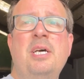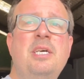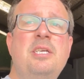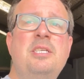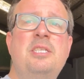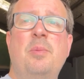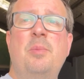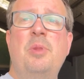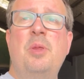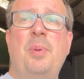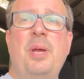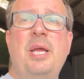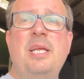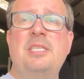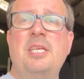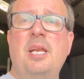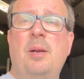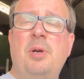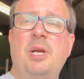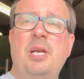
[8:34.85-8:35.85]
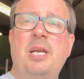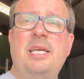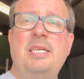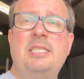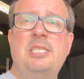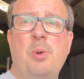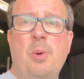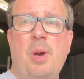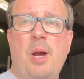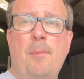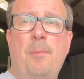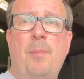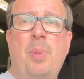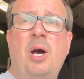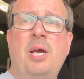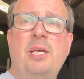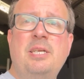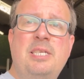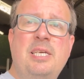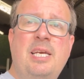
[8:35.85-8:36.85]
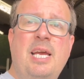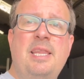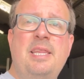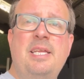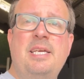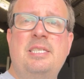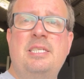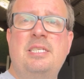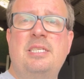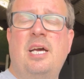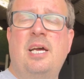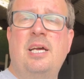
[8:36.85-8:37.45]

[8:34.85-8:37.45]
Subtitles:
some of the bits that I'm going to need to go out and buy to get this